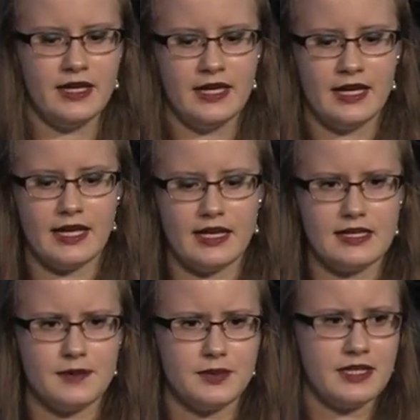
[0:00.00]
And
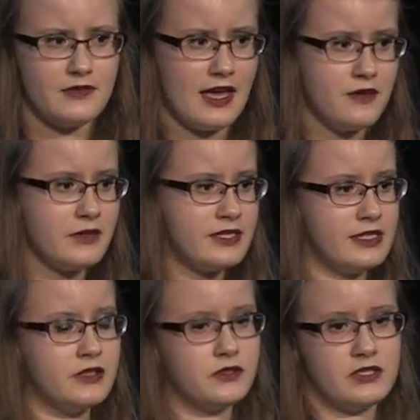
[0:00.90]
I believe every
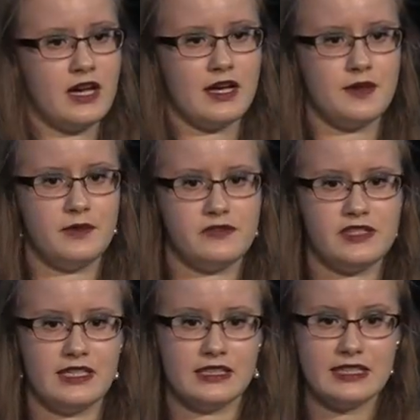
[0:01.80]
single time they've
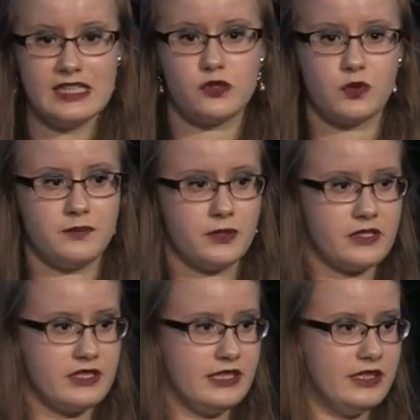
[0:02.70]
seen at least one
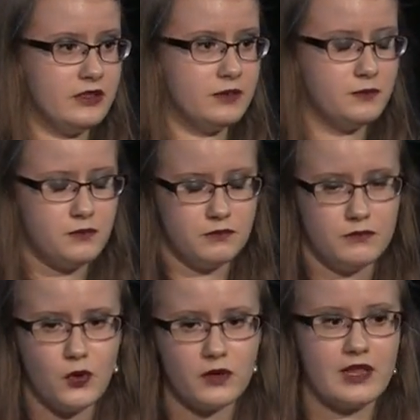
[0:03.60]
person healed,
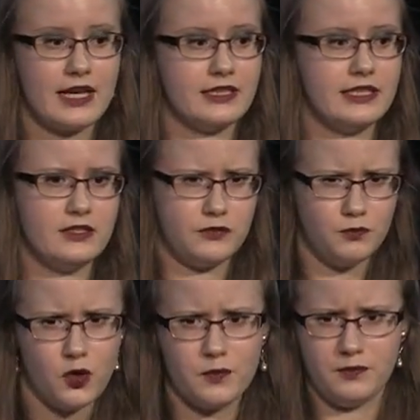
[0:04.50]
more likely
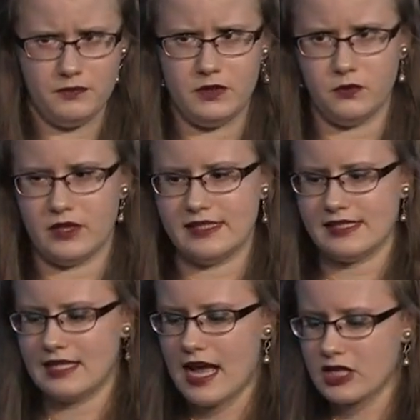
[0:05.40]
more than once.
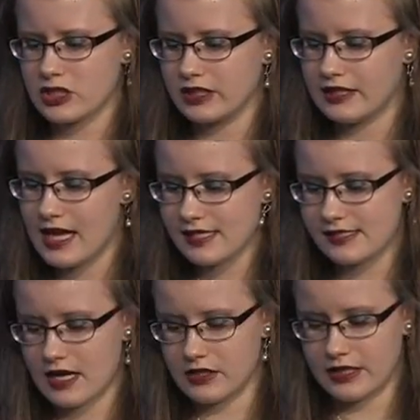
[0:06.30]
And actually, last
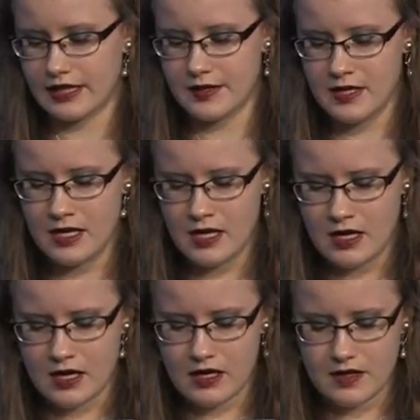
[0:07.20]
Saturday,
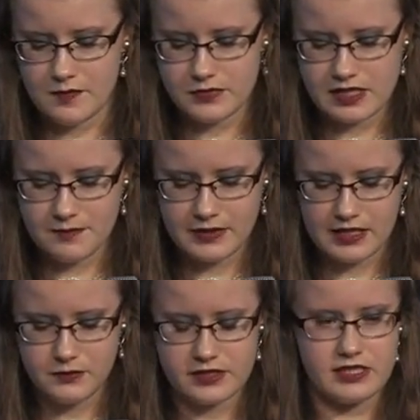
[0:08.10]
um,
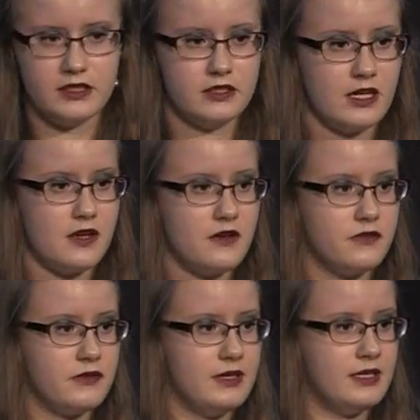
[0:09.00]
somebody was healed
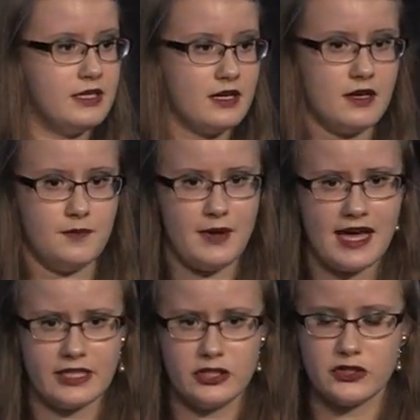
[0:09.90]
of a
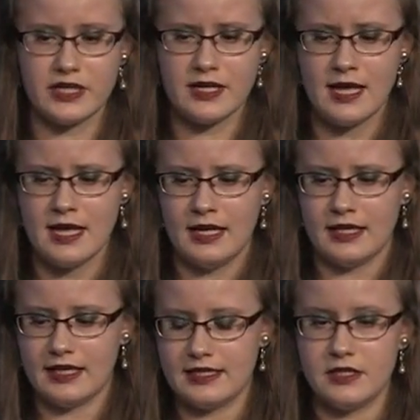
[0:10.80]
back injury,
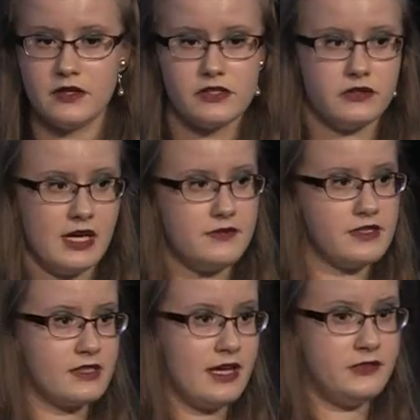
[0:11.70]
and he also gave
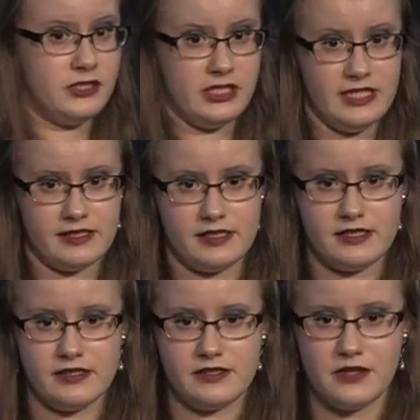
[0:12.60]
his life to
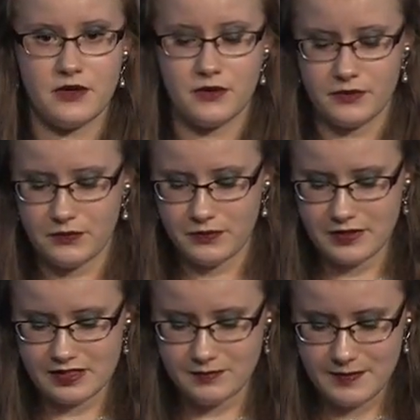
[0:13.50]
Jesus. So,
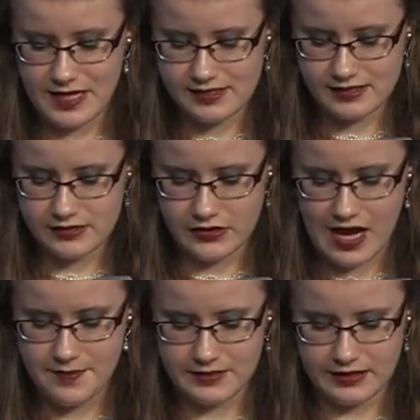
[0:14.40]
some amazing things are
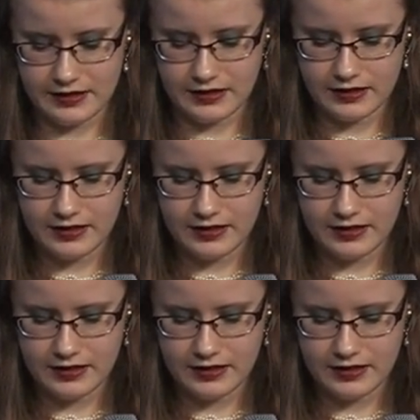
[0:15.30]
happening there.